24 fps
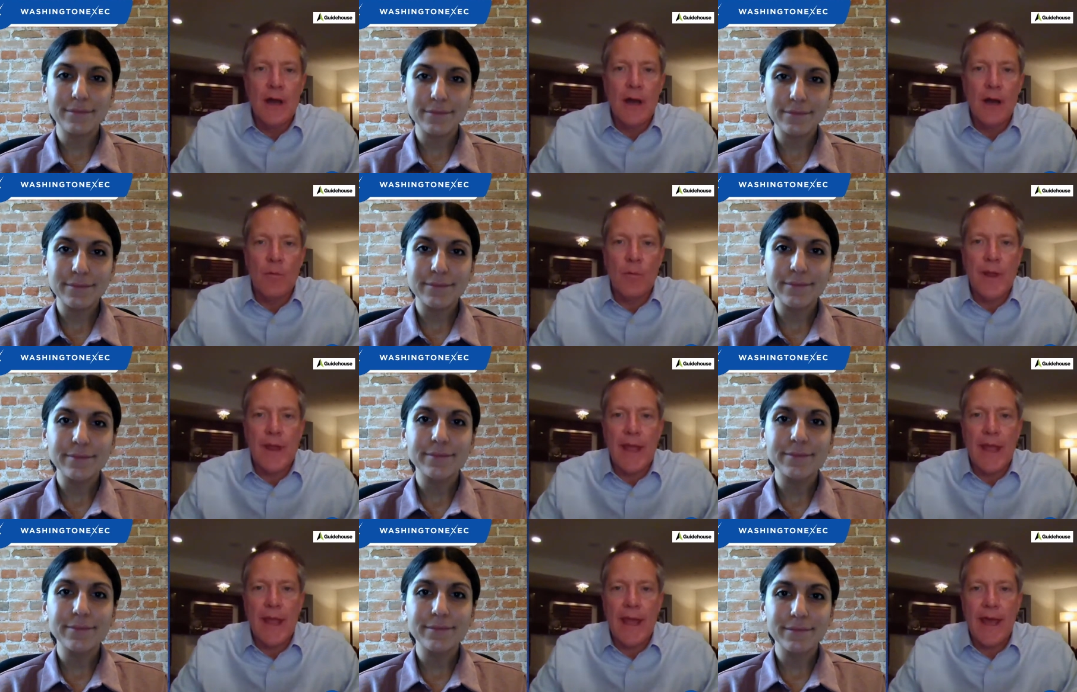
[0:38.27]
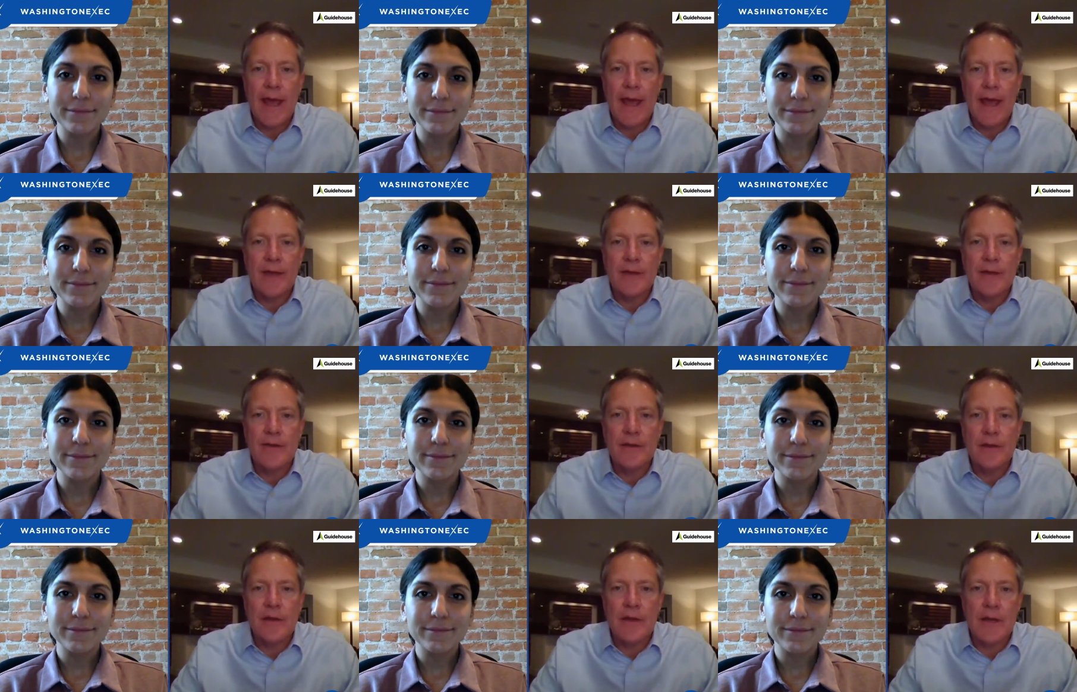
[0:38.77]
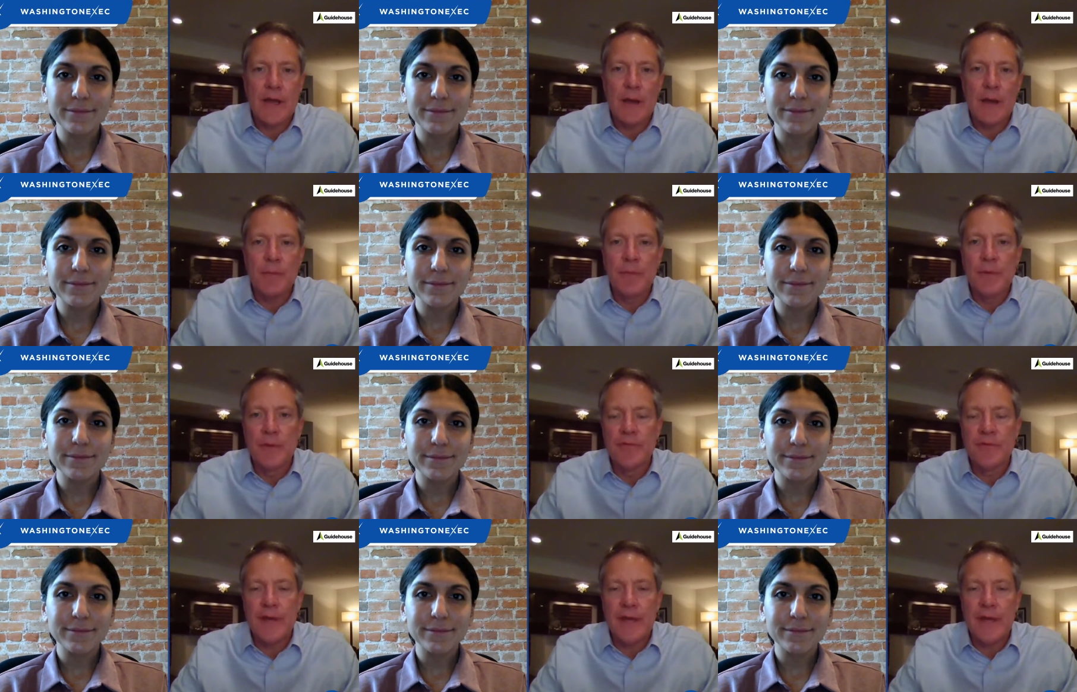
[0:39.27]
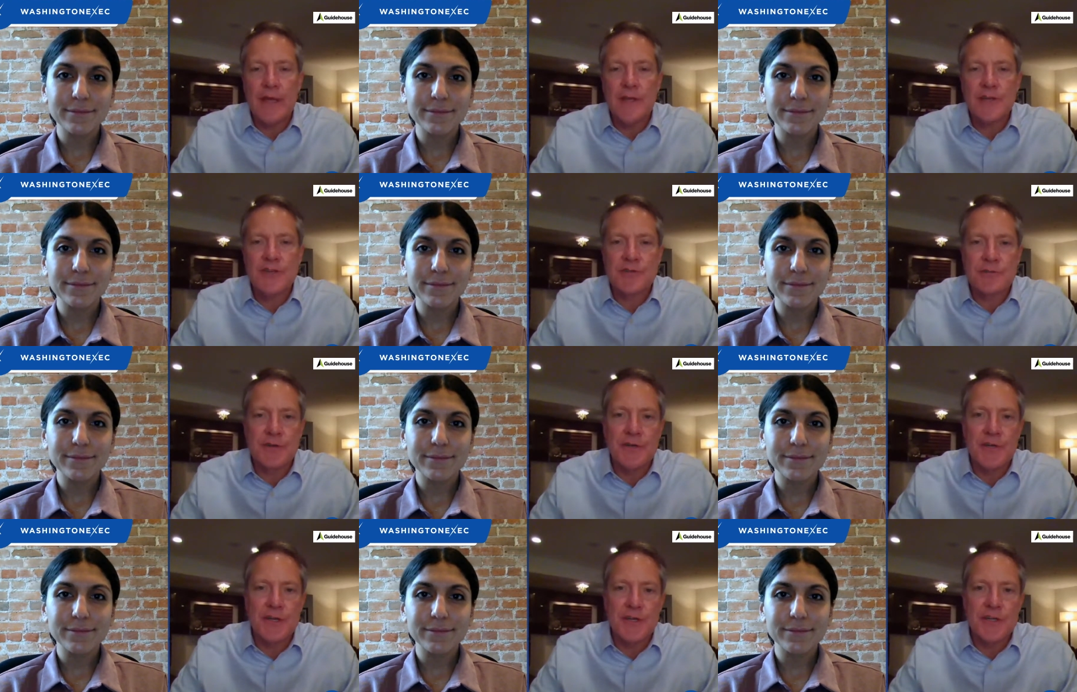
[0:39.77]
Speaker 1: we had a couple of key
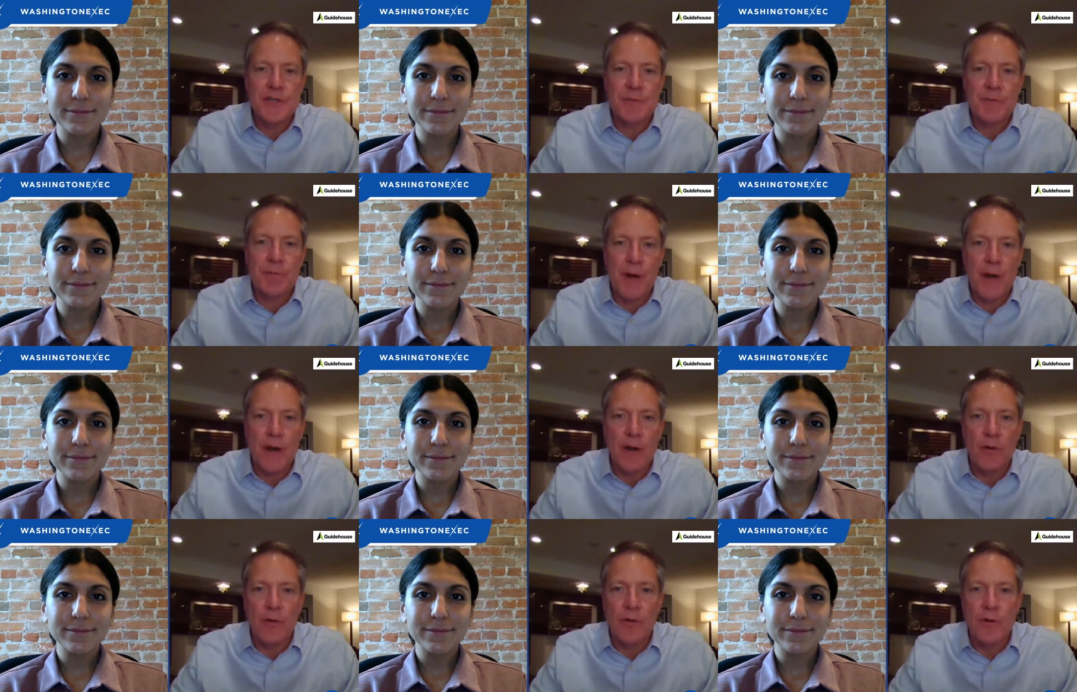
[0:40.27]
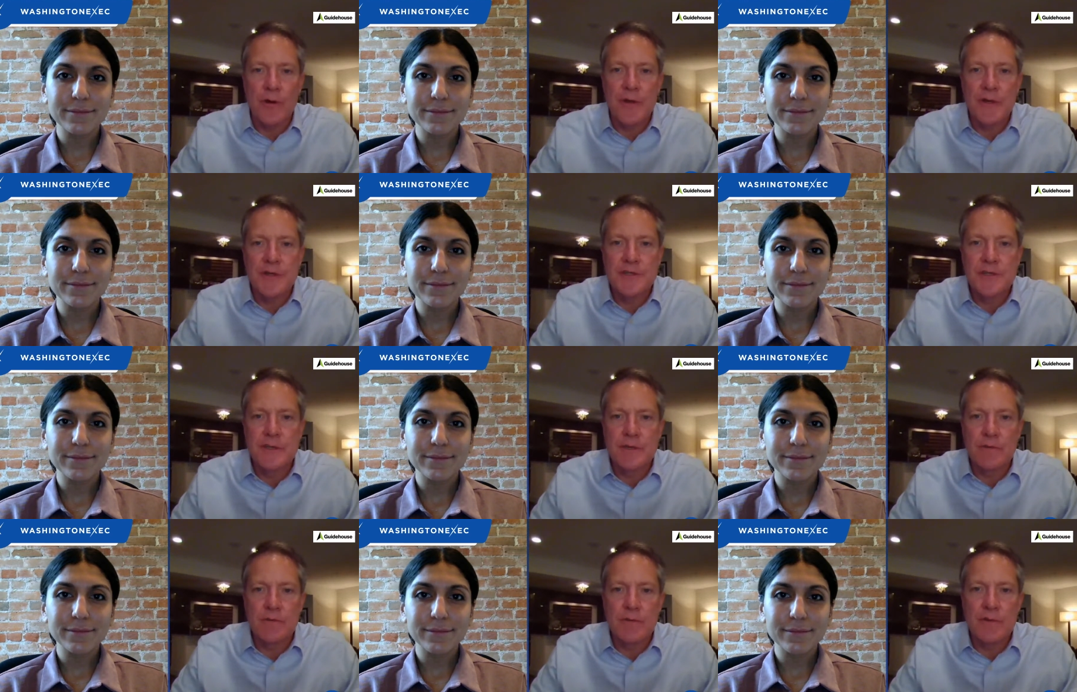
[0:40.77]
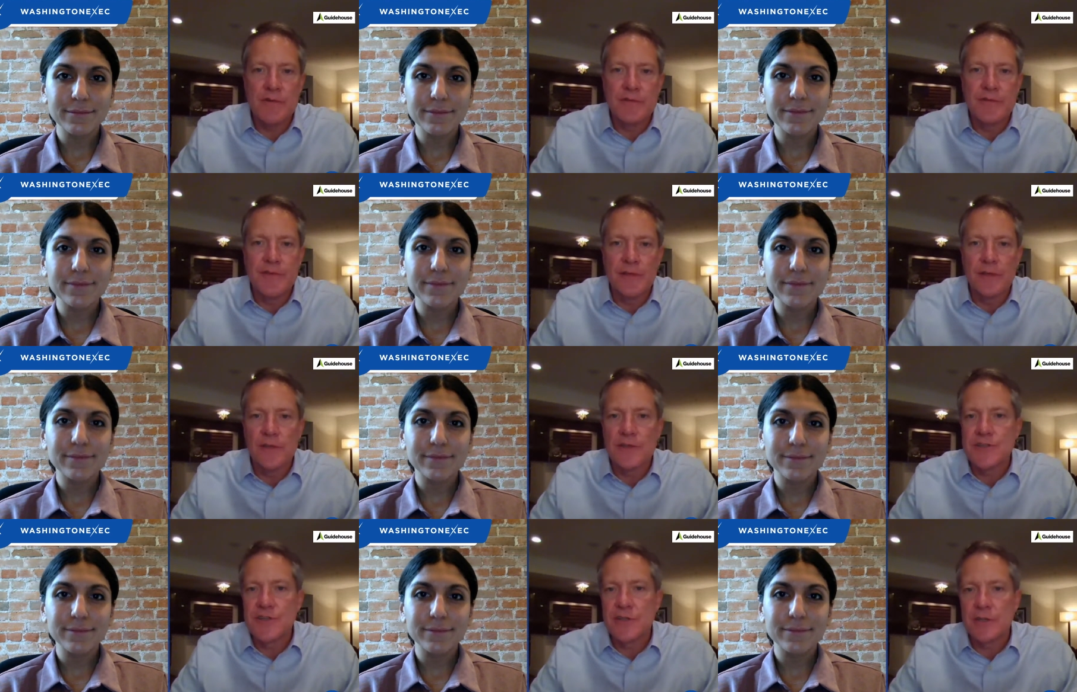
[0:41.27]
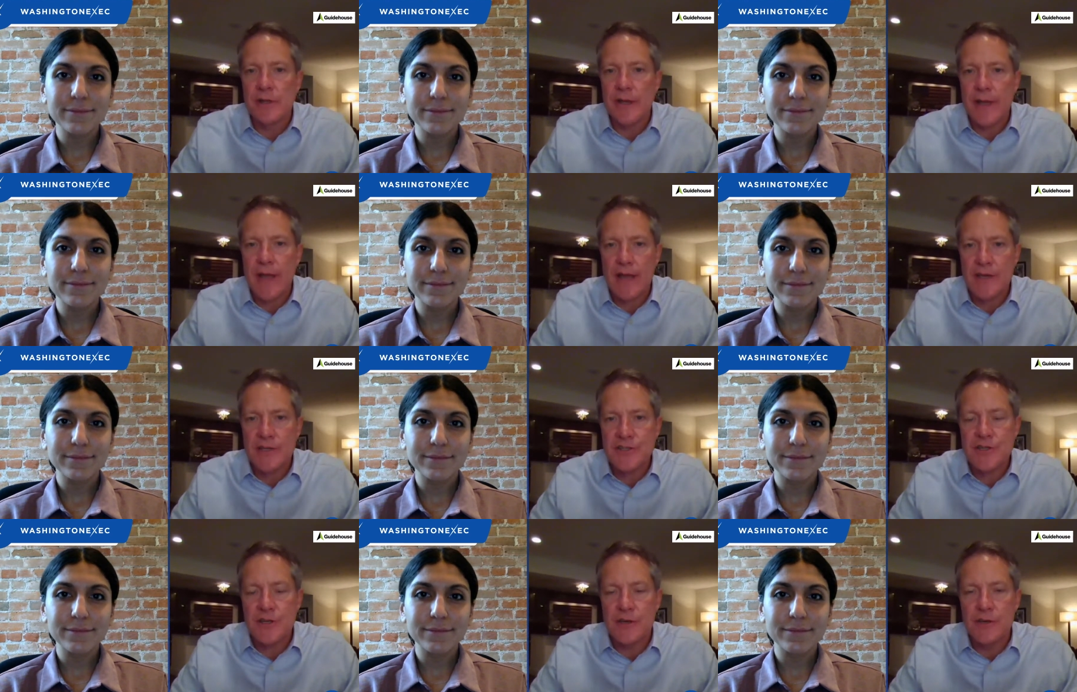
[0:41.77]
strategic priorities that we've diligently
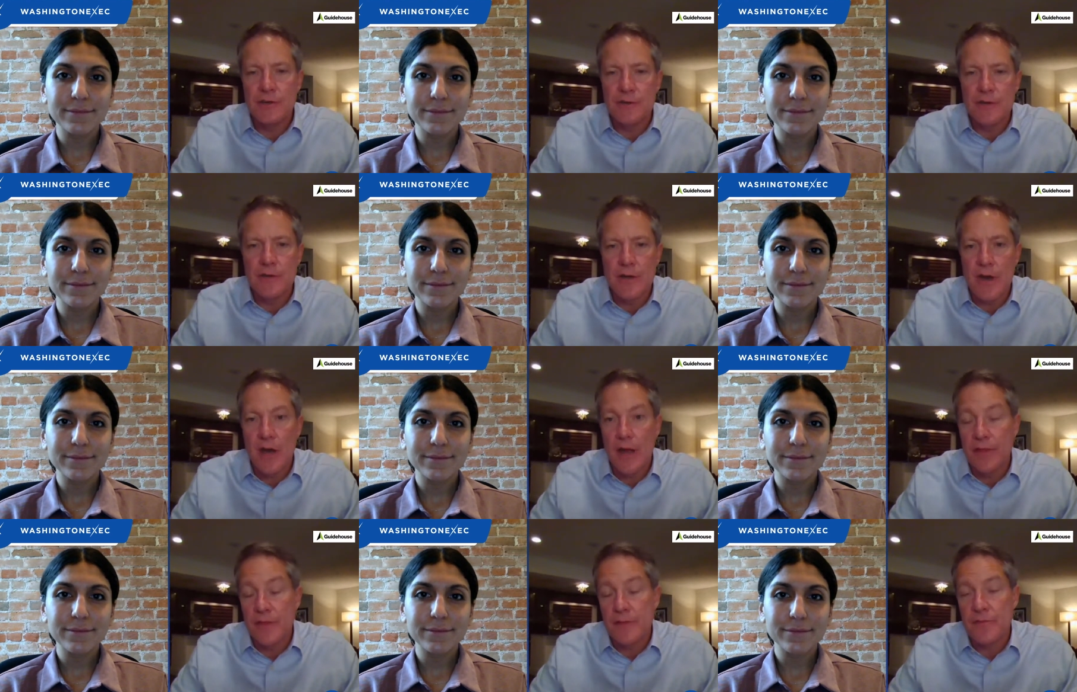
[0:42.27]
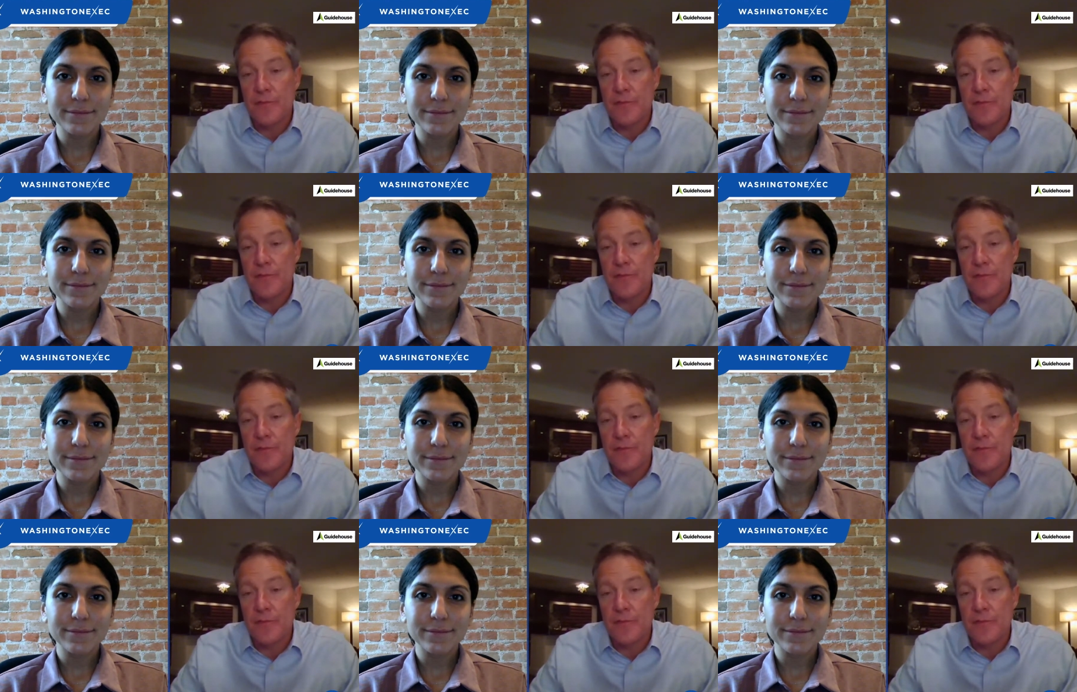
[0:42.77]
executed on.